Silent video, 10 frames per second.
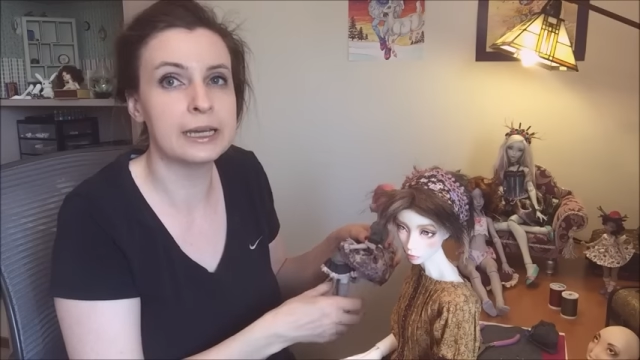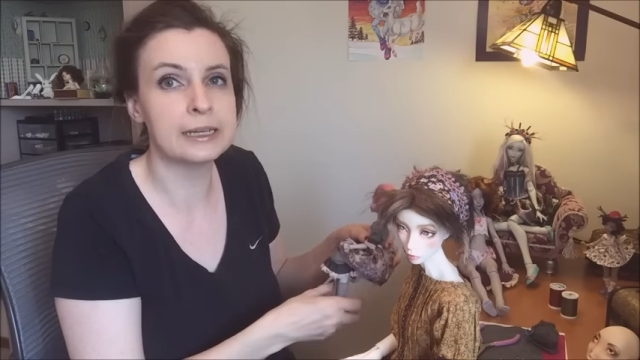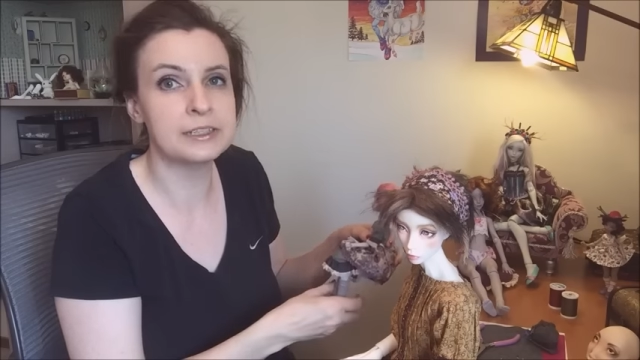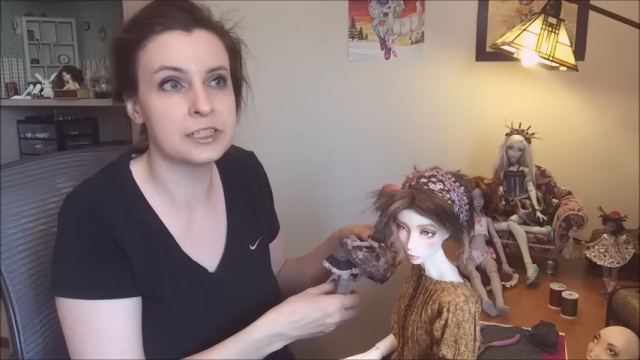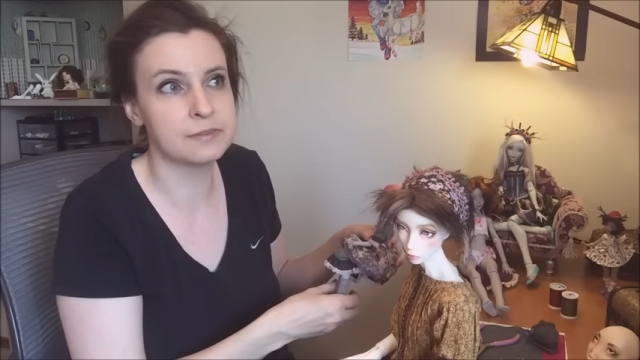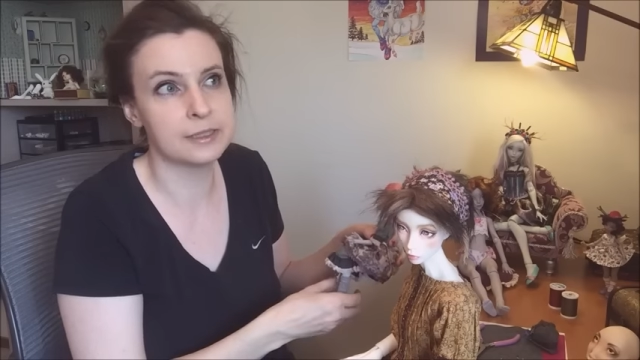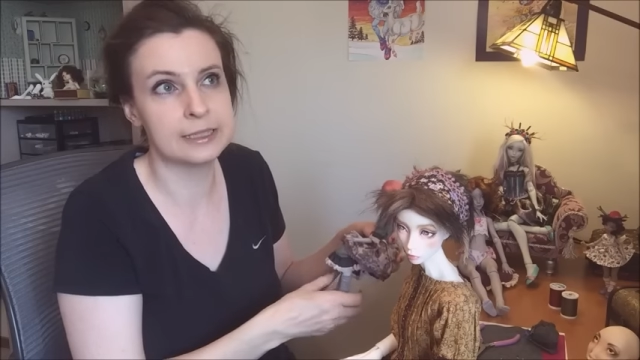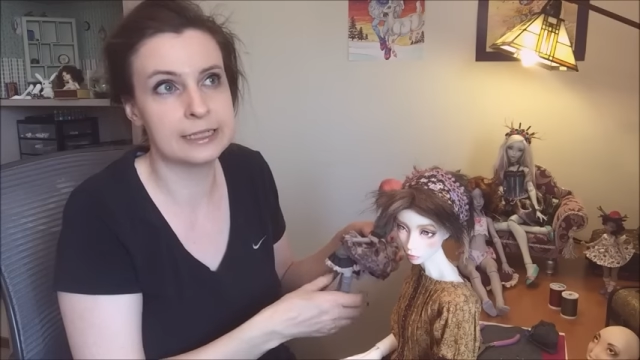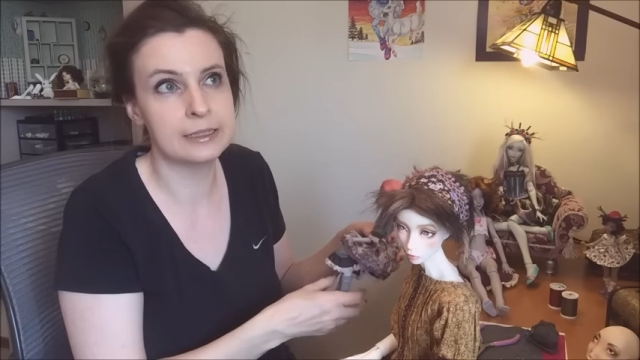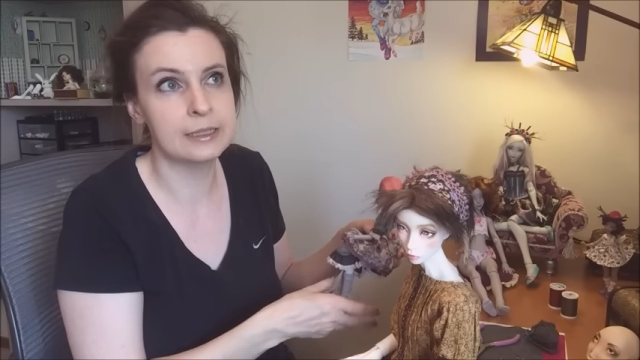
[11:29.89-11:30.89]
And I just feel
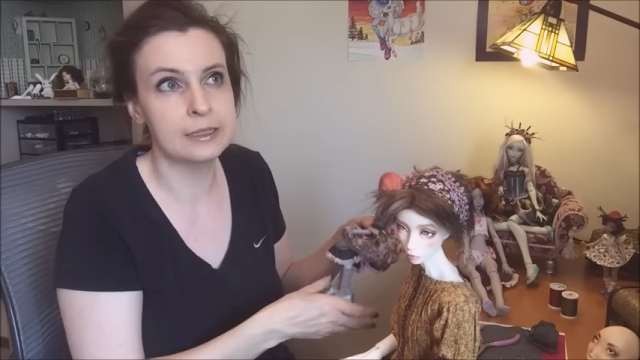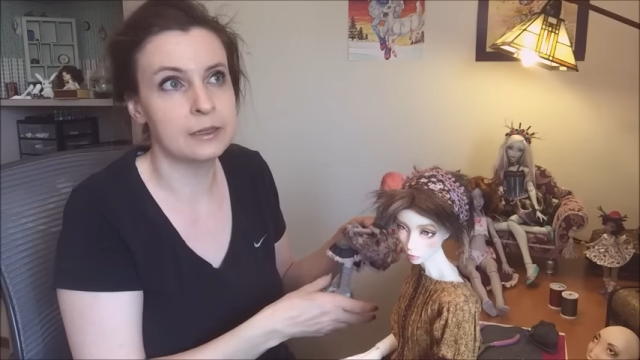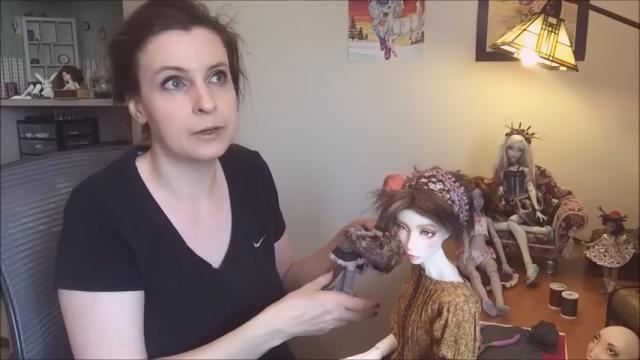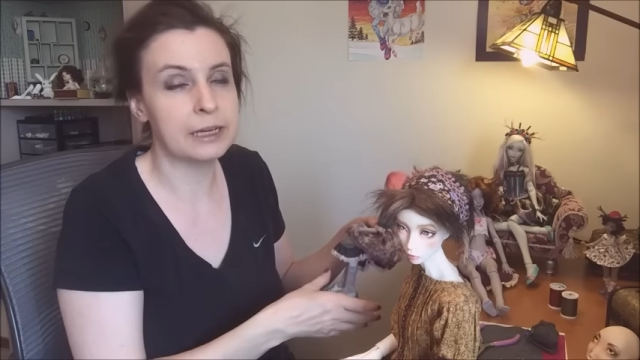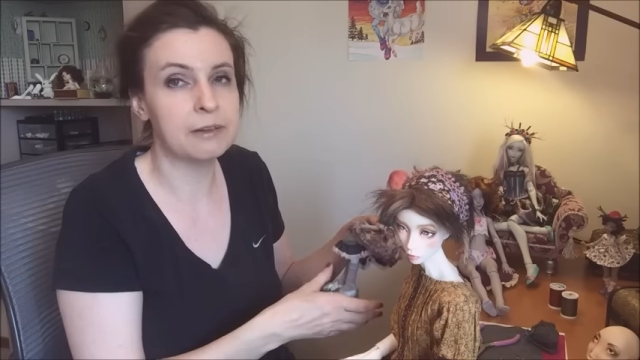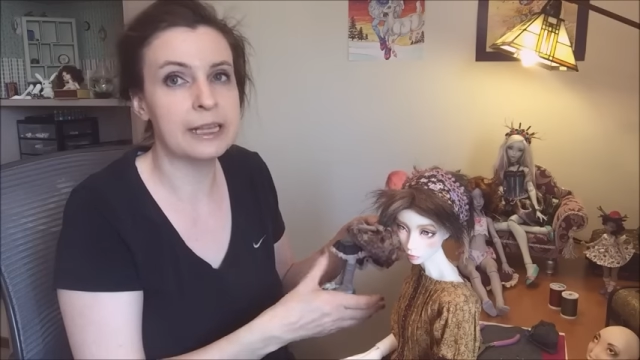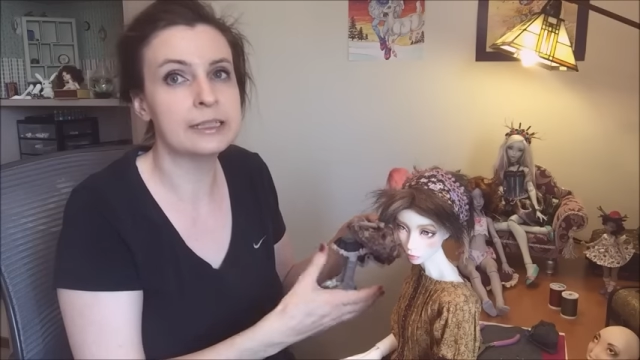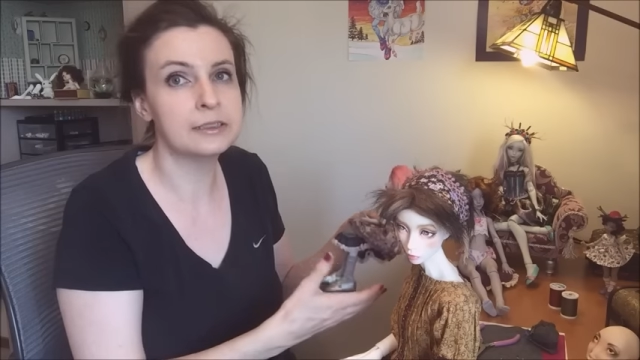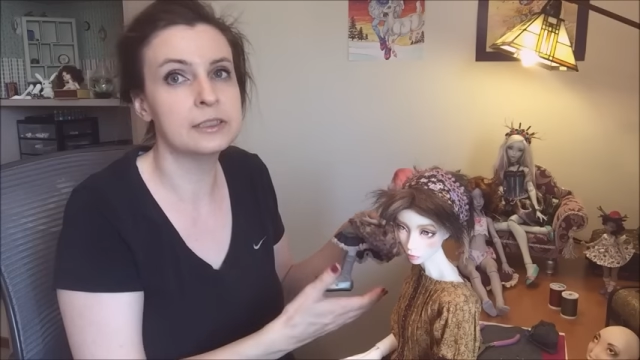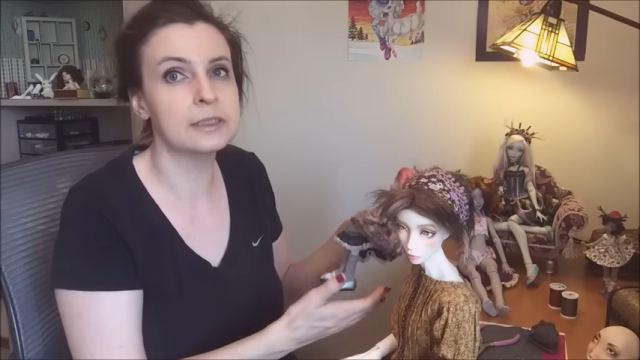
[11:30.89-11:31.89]
like, okay, well, I
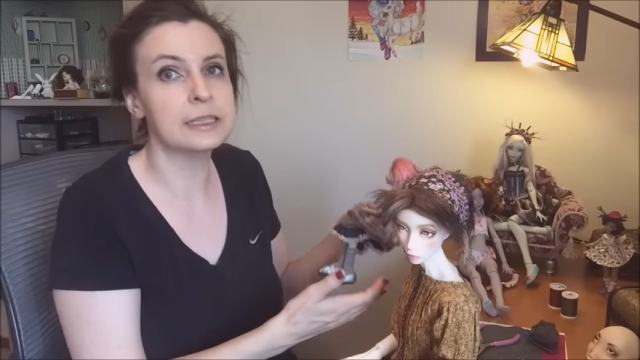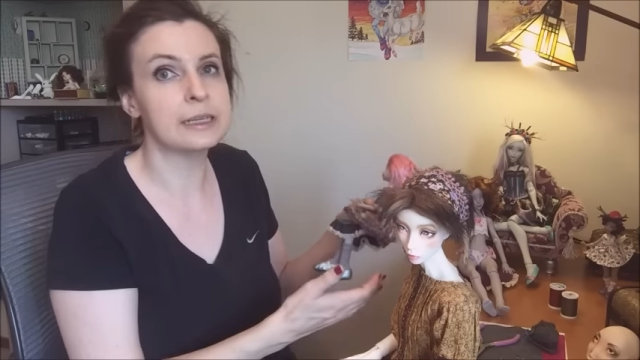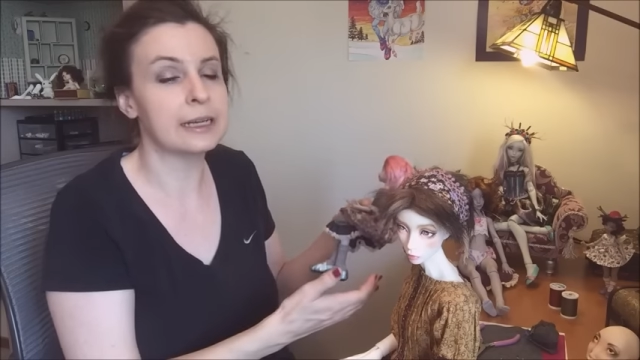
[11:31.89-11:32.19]
can do it.